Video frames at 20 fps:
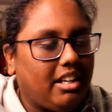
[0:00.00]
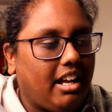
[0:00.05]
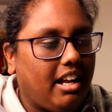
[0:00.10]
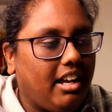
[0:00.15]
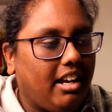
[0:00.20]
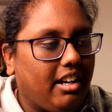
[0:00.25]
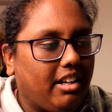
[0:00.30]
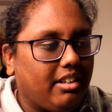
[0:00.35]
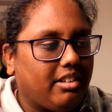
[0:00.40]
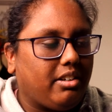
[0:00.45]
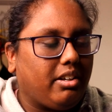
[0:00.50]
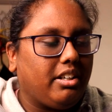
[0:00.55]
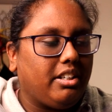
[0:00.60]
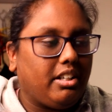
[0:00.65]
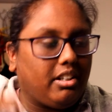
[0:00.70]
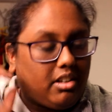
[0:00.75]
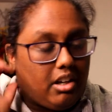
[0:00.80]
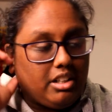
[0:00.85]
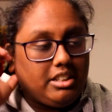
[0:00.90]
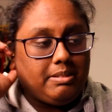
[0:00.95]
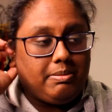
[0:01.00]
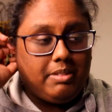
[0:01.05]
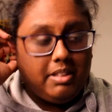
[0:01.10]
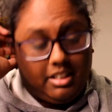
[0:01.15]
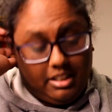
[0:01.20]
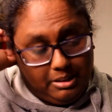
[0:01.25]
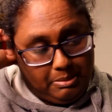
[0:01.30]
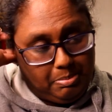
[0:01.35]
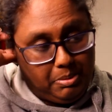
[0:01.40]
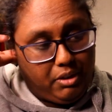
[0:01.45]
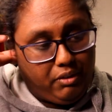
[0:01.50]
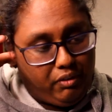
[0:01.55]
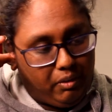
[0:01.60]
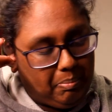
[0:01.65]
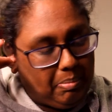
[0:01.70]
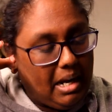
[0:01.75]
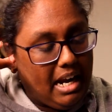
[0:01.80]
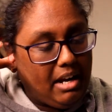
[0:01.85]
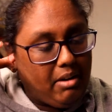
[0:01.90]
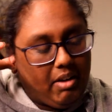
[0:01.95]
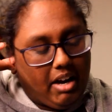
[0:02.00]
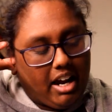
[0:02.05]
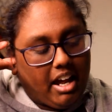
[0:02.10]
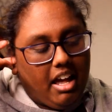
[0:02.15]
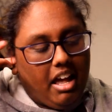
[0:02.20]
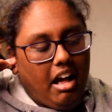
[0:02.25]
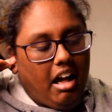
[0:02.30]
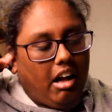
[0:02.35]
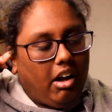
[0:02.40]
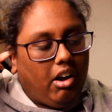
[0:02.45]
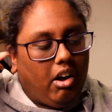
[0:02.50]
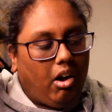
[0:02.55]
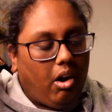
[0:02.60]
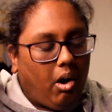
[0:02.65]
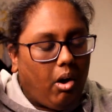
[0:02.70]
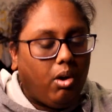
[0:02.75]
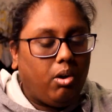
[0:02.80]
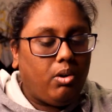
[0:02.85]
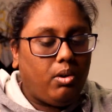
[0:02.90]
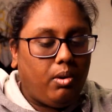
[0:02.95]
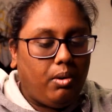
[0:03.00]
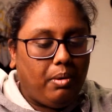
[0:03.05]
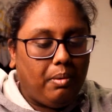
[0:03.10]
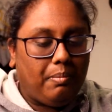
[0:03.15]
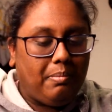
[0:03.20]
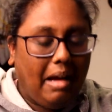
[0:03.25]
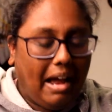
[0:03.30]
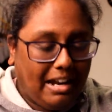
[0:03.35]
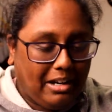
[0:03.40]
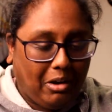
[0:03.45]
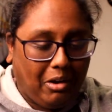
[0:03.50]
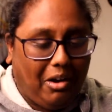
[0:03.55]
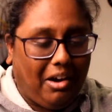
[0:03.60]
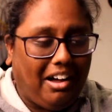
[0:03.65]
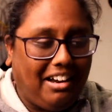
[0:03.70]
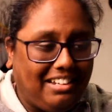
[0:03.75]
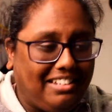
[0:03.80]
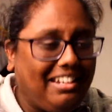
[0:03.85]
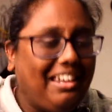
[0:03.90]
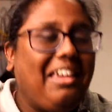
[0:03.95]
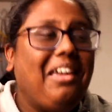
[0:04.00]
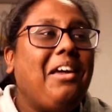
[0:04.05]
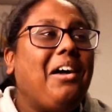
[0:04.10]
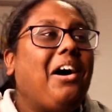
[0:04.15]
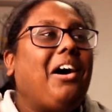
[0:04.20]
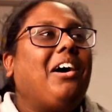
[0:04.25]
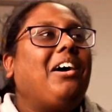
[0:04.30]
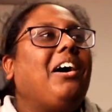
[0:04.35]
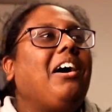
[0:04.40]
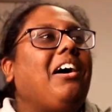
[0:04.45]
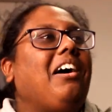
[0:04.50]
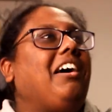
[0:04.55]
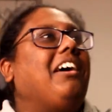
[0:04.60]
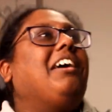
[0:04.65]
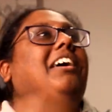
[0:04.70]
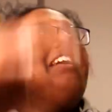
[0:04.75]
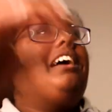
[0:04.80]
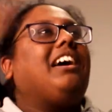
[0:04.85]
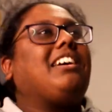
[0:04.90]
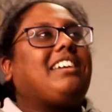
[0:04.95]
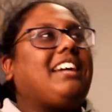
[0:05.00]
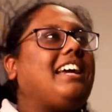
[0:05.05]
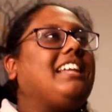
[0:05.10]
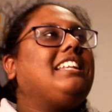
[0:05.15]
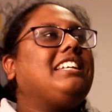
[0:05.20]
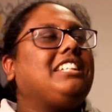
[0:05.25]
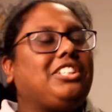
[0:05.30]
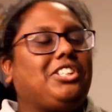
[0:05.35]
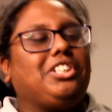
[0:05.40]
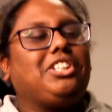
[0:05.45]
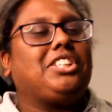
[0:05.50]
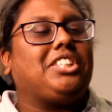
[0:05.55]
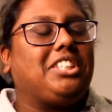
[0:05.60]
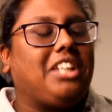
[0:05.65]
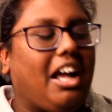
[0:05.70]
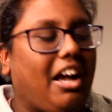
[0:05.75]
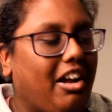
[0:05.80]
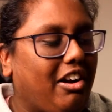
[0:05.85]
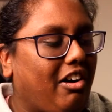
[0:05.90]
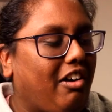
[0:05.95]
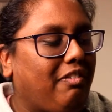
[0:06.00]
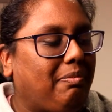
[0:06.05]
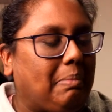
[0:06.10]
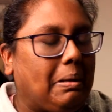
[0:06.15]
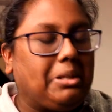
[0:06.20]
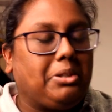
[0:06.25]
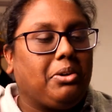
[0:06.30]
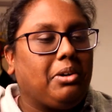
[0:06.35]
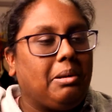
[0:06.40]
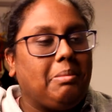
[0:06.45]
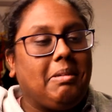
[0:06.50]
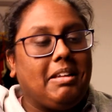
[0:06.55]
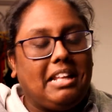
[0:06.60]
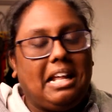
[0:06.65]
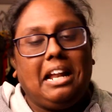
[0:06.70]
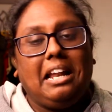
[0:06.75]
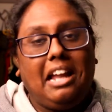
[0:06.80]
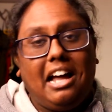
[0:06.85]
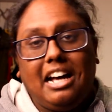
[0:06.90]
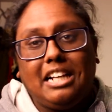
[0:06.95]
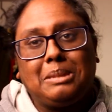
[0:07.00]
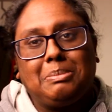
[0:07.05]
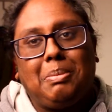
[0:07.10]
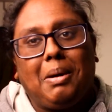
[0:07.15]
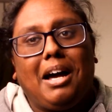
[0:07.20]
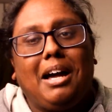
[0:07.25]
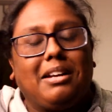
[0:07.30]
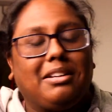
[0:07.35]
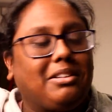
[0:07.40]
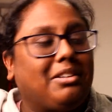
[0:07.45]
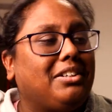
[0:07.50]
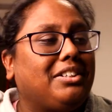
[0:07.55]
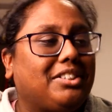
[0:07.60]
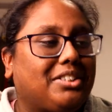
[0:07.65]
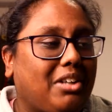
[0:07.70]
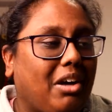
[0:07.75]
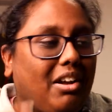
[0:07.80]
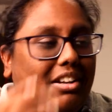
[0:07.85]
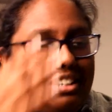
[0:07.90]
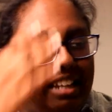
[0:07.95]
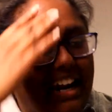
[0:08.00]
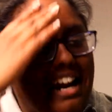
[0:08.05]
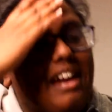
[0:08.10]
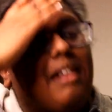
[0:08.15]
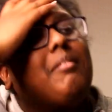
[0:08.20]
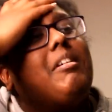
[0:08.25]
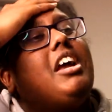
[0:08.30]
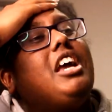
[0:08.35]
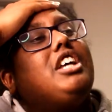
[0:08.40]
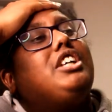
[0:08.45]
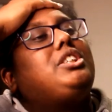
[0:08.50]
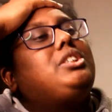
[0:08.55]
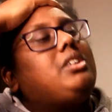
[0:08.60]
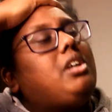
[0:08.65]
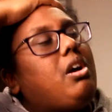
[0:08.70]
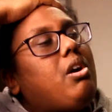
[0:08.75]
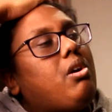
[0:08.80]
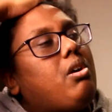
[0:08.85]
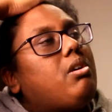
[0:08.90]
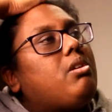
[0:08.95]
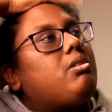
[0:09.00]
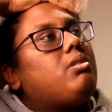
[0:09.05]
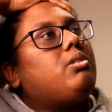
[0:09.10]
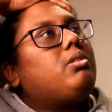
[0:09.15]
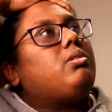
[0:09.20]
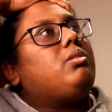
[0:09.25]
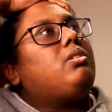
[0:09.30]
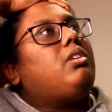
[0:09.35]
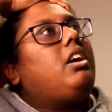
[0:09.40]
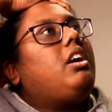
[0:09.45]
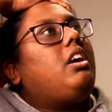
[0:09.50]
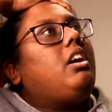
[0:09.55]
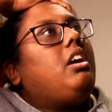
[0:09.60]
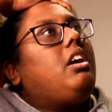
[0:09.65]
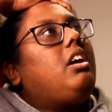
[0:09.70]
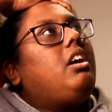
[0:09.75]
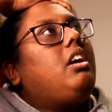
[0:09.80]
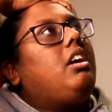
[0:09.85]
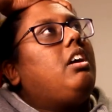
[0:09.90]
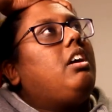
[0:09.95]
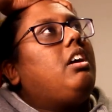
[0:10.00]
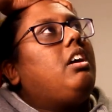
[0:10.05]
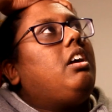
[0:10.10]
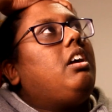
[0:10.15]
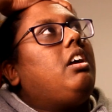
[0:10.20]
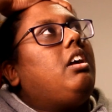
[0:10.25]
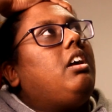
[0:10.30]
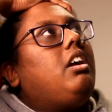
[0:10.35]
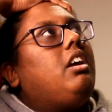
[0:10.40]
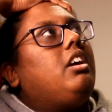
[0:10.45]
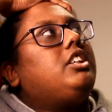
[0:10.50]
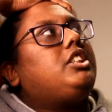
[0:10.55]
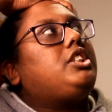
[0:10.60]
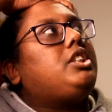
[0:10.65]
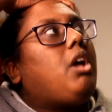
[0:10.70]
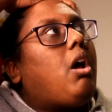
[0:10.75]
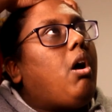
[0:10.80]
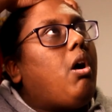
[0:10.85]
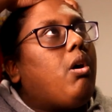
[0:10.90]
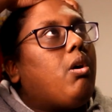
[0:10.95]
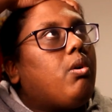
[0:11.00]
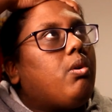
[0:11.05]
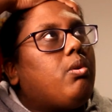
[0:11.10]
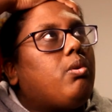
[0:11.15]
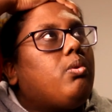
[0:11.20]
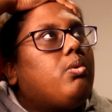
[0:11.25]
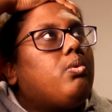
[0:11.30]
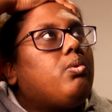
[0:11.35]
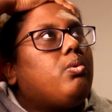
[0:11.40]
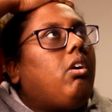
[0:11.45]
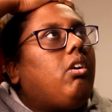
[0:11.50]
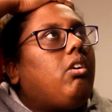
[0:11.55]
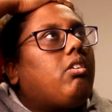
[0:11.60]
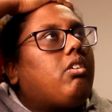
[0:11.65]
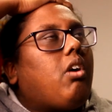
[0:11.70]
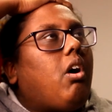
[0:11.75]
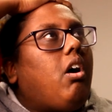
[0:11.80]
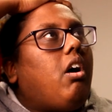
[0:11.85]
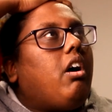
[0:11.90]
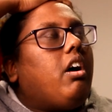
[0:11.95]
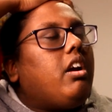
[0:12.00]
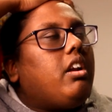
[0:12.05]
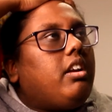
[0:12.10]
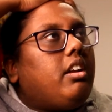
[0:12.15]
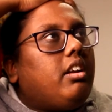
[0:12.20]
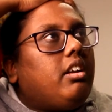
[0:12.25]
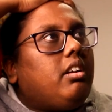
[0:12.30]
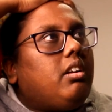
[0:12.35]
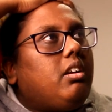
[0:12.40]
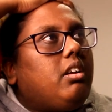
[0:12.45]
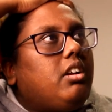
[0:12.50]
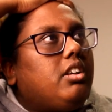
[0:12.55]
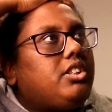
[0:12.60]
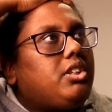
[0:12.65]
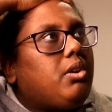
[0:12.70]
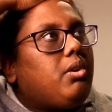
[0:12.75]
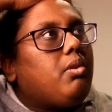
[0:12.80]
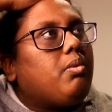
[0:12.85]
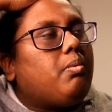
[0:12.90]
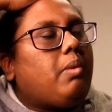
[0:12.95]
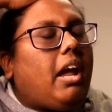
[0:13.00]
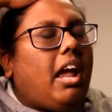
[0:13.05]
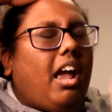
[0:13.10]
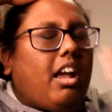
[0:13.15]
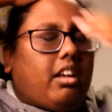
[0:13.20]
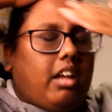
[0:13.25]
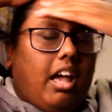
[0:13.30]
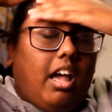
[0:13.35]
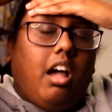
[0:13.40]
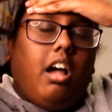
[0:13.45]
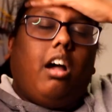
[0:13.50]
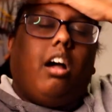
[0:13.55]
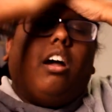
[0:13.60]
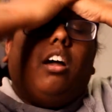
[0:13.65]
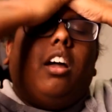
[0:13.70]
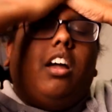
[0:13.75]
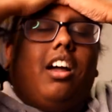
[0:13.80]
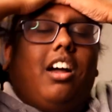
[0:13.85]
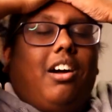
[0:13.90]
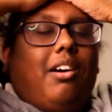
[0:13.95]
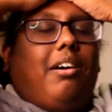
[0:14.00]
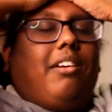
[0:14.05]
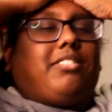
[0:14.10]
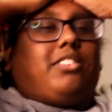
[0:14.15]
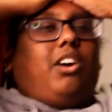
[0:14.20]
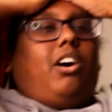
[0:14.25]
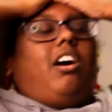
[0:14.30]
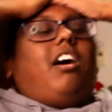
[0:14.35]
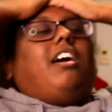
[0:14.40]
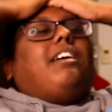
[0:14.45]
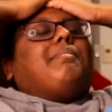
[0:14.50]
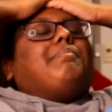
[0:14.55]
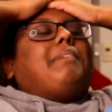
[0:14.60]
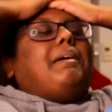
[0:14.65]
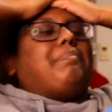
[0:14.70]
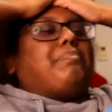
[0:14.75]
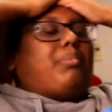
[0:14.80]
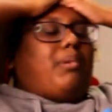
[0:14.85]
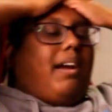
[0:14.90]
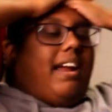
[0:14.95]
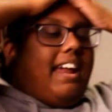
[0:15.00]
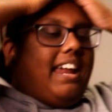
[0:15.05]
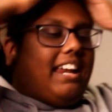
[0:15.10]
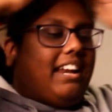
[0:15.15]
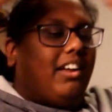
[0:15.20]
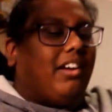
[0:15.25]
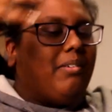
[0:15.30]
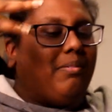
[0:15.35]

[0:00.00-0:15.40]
uh, concept art is beautiful. But anyway, oh my god. Huh. Okay, let's just start off by talking about that last part. Because goddamn. So. So. God. So. Wait, I can't. Oh God, my brain.